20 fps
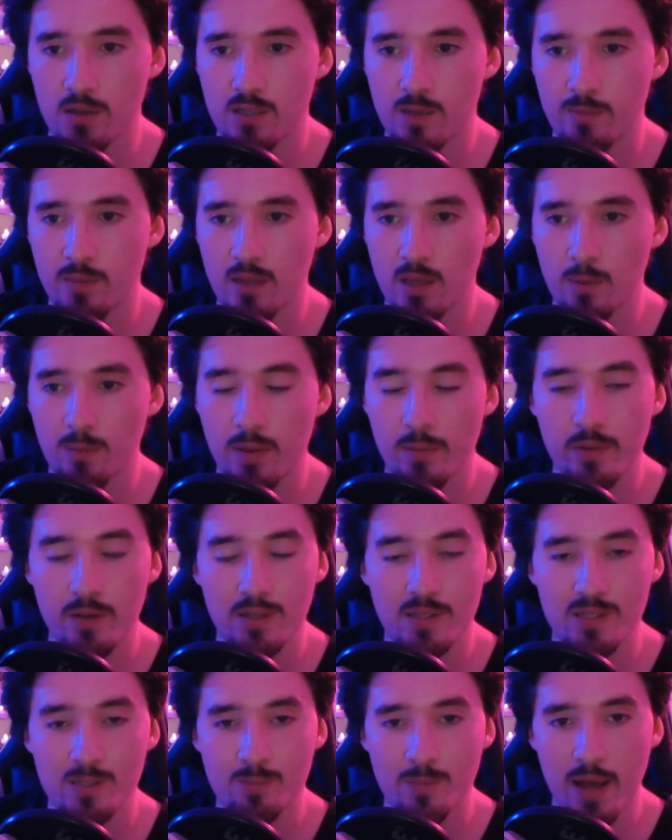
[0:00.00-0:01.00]
something that people
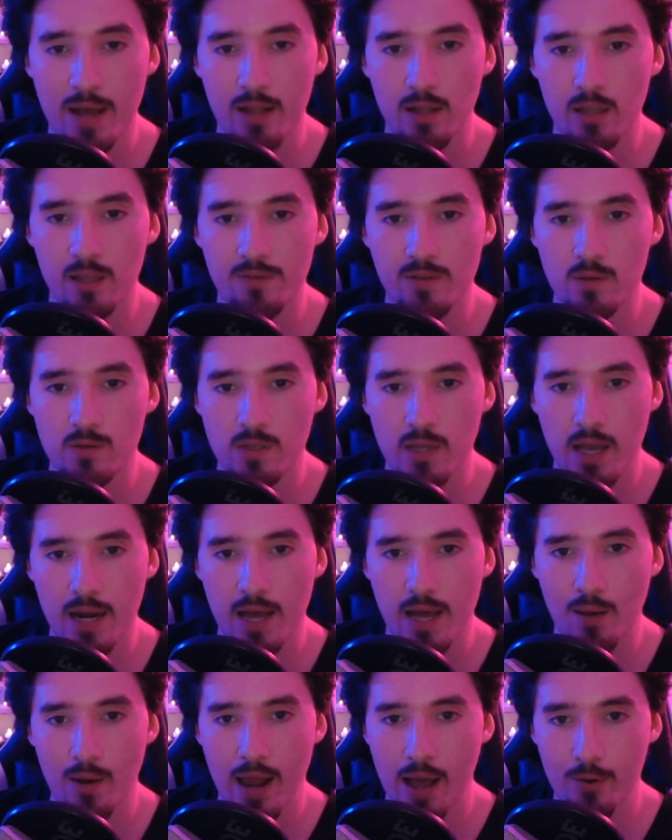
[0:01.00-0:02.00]
can spell if you say it
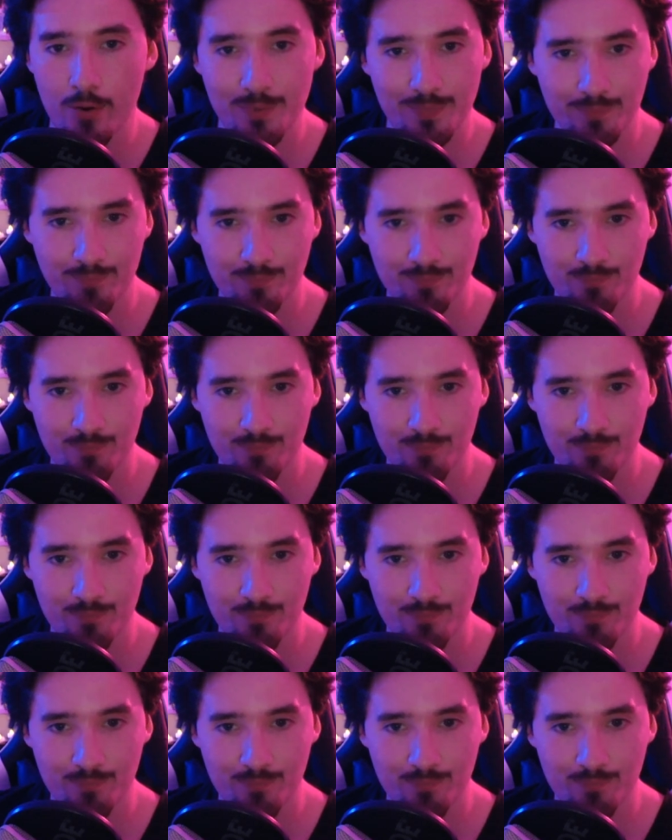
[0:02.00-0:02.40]
out loud.